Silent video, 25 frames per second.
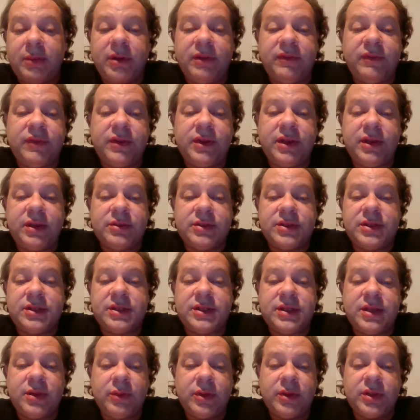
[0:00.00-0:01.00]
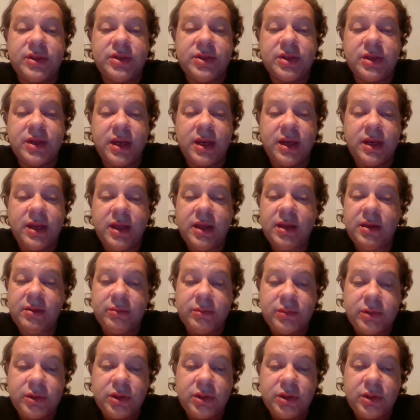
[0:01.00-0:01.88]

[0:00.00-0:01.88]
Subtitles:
my videos and you say, "Well, he's looking at him."